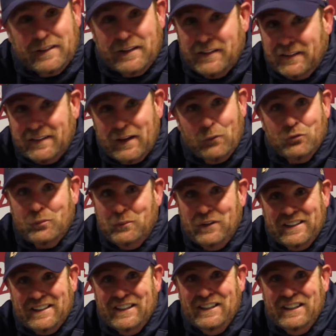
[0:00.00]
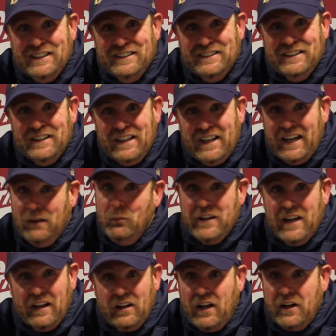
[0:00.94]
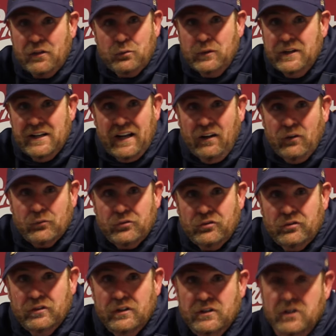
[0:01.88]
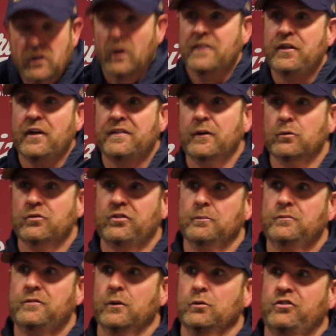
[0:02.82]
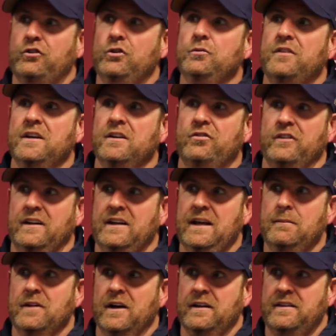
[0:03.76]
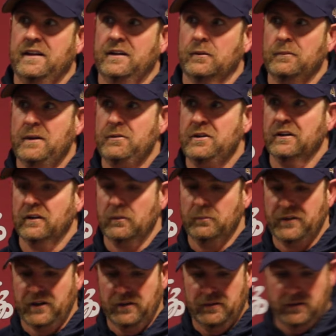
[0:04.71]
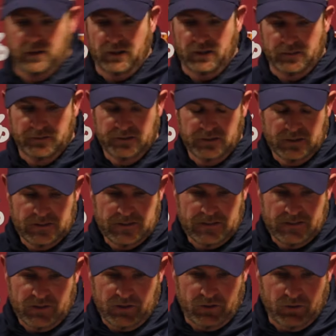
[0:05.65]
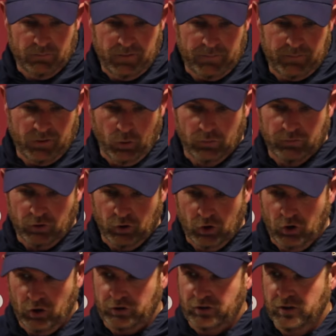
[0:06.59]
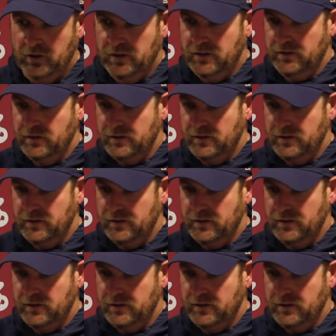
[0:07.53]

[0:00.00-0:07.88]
I think that was a big key, and we had a lot of 3-and-outs. I thought there was two things in the game that I think are maybe a little bit, maybe overlooked.